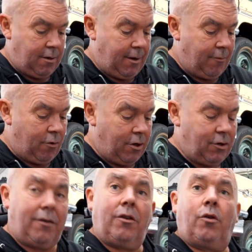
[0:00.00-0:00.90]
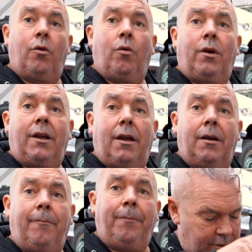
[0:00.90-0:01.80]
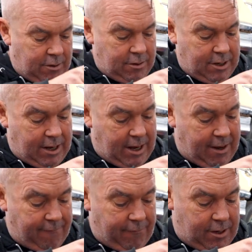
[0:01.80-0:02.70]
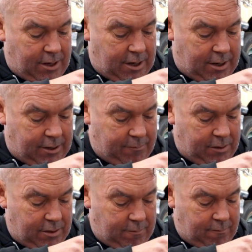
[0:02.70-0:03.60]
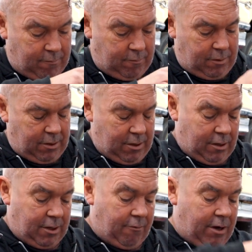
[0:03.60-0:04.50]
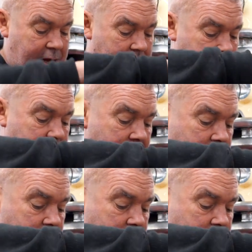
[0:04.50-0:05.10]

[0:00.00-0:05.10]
Otherwise you have to do it all again. Then everything has to be thoroughly cleaned,